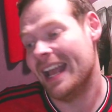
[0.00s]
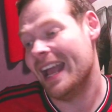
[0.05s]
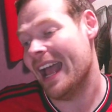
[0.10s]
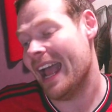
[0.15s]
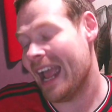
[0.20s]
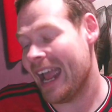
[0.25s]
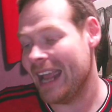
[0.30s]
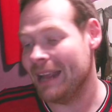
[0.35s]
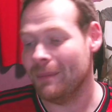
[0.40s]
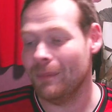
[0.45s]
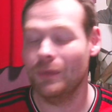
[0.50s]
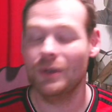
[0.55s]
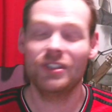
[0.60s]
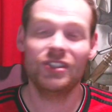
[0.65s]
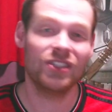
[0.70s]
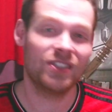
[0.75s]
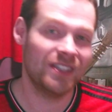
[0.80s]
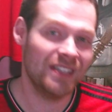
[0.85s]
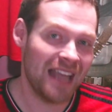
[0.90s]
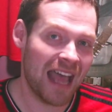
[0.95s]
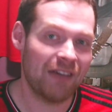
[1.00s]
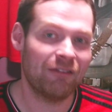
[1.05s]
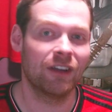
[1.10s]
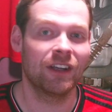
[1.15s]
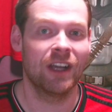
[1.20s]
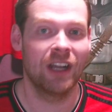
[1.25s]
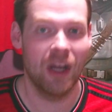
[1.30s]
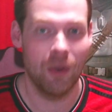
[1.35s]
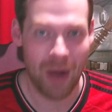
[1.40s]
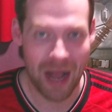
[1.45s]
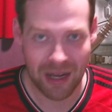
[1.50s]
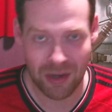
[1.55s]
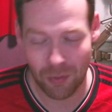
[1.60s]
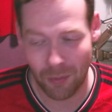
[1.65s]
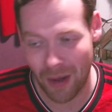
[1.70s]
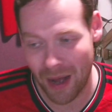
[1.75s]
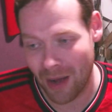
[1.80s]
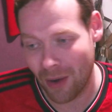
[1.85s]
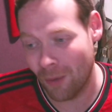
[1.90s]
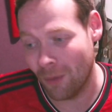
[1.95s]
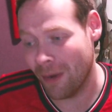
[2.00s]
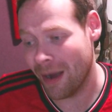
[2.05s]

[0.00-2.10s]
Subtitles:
it was just never going to end well.